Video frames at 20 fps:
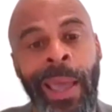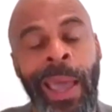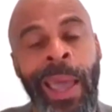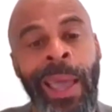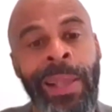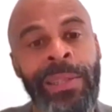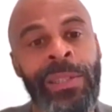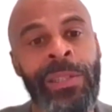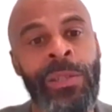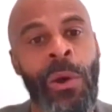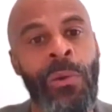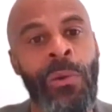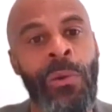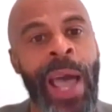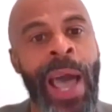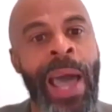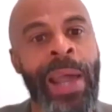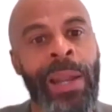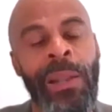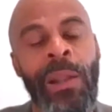And so
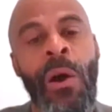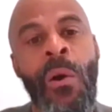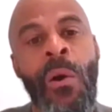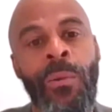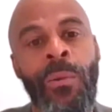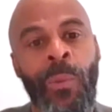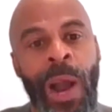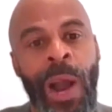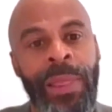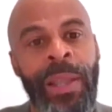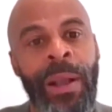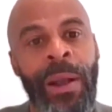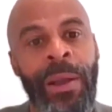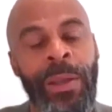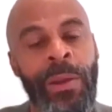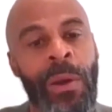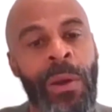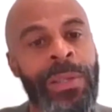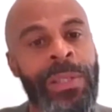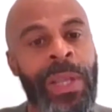that alone right there, you
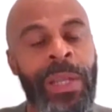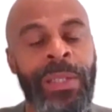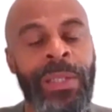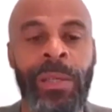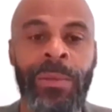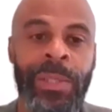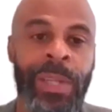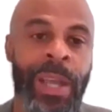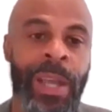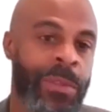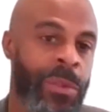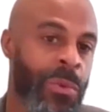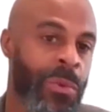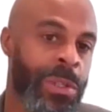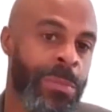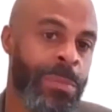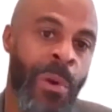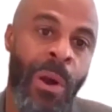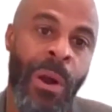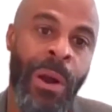know, it's like till death do
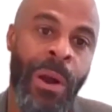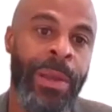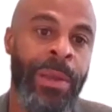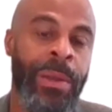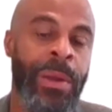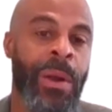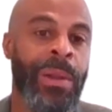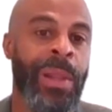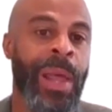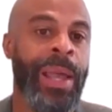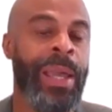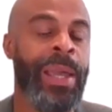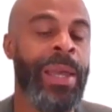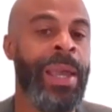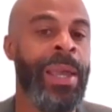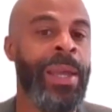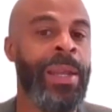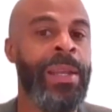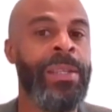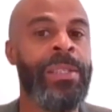us part, you know, like it,
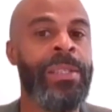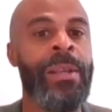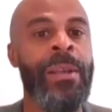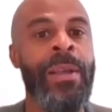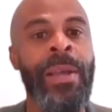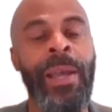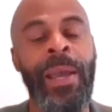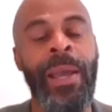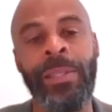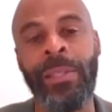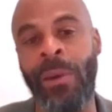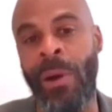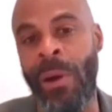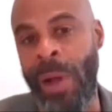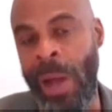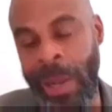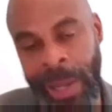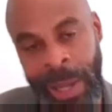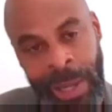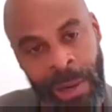it is, it's
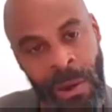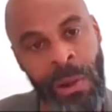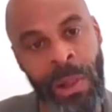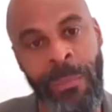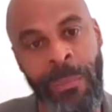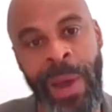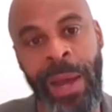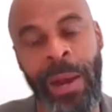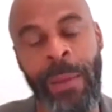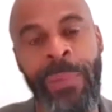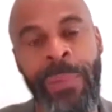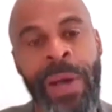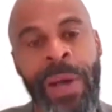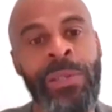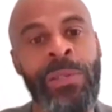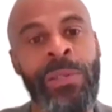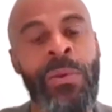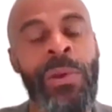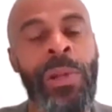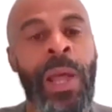all again, all about a
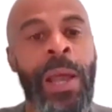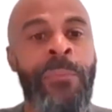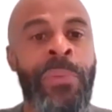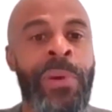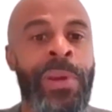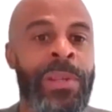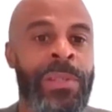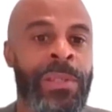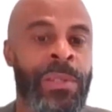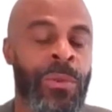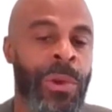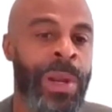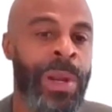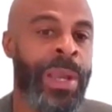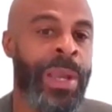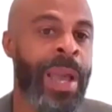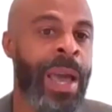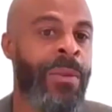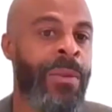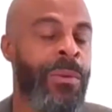puzzle and like putting the story
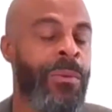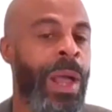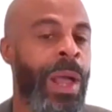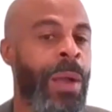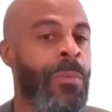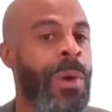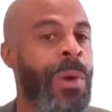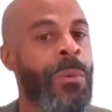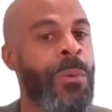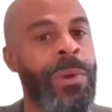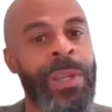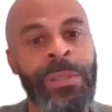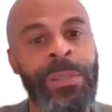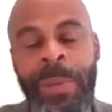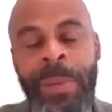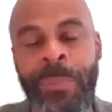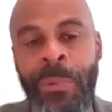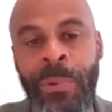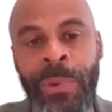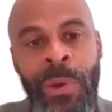together and like what were these
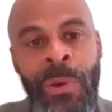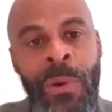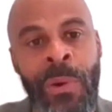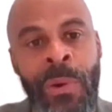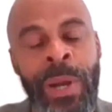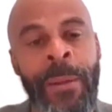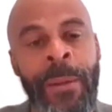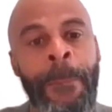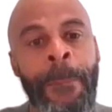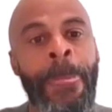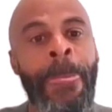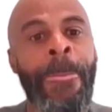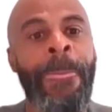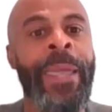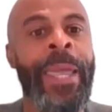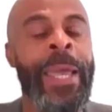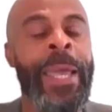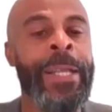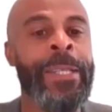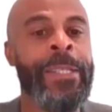people doing.
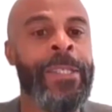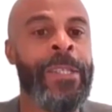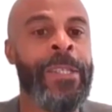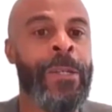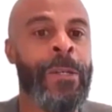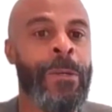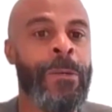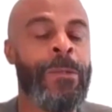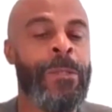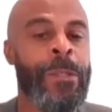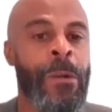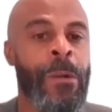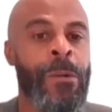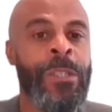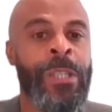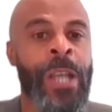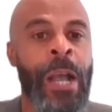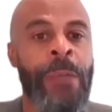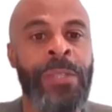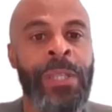And so
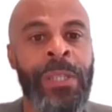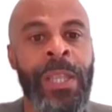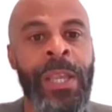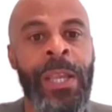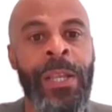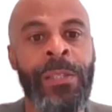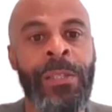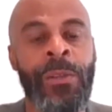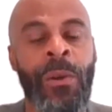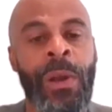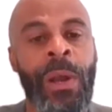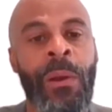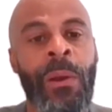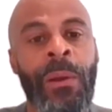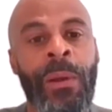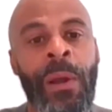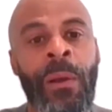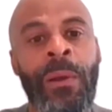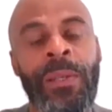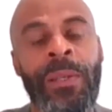those types of things are,
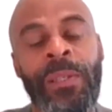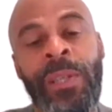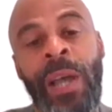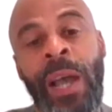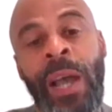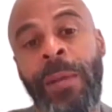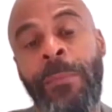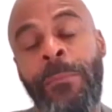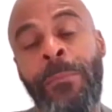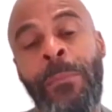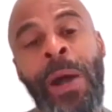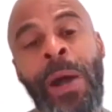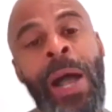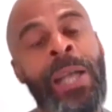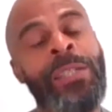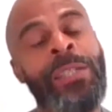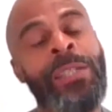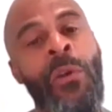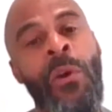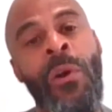are, are exciting.
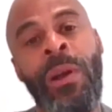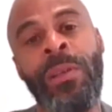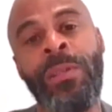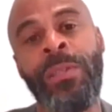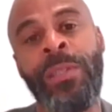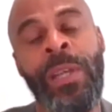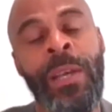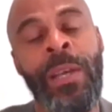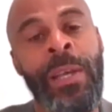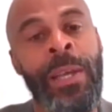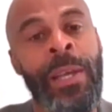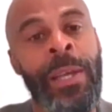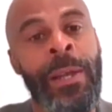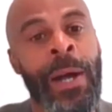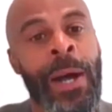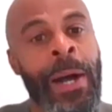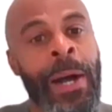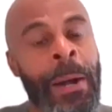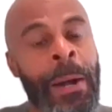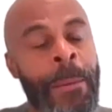As far as
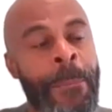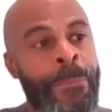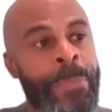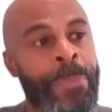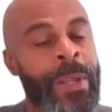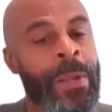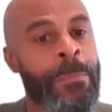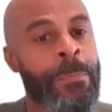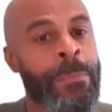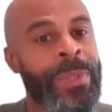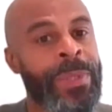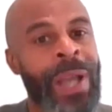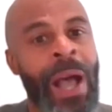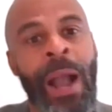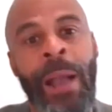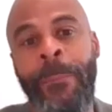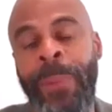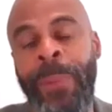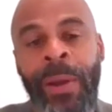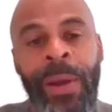um,
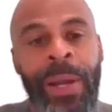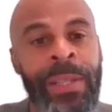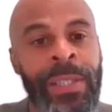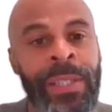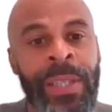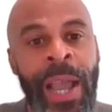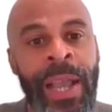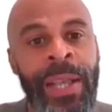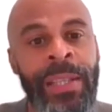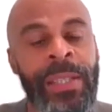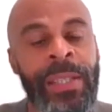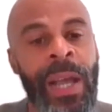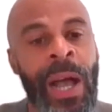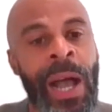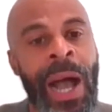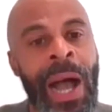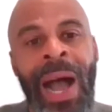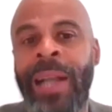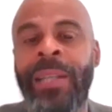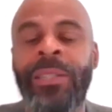time period sites,
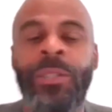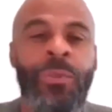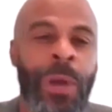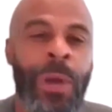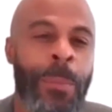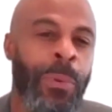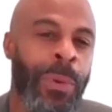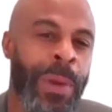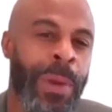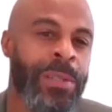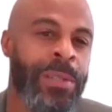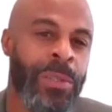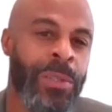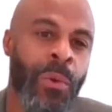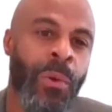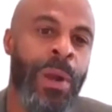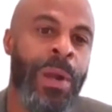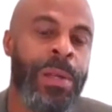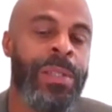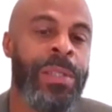I, I enjoy
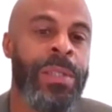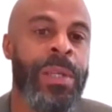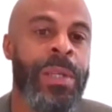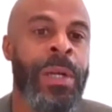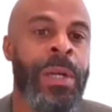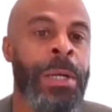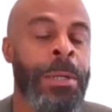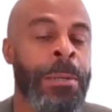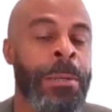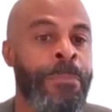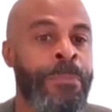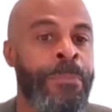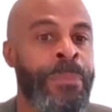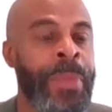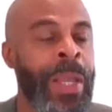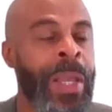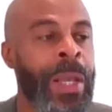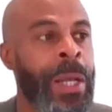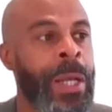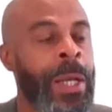prehistorics. Um,
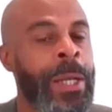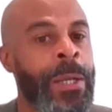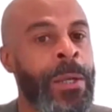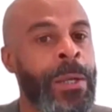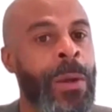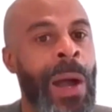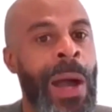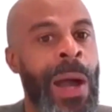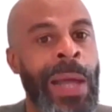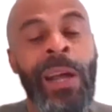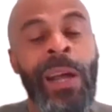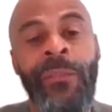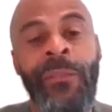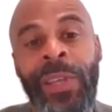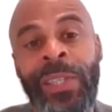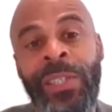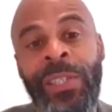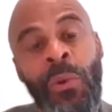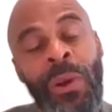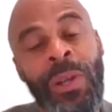you know, I love
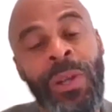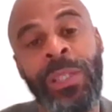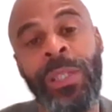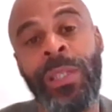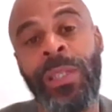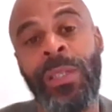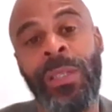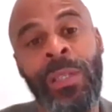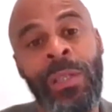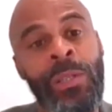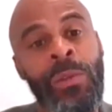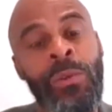historics and the